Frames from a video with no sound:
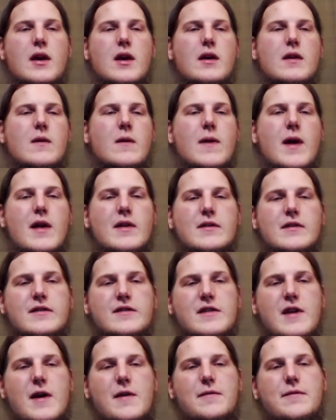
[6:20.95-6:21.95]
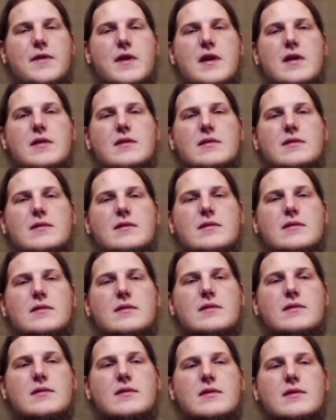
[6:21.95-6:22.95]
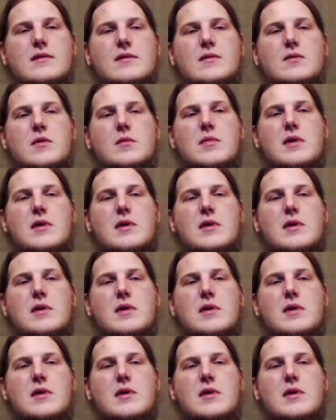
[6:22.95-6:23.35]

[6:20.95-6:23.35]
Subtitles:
a lot of the stuff that would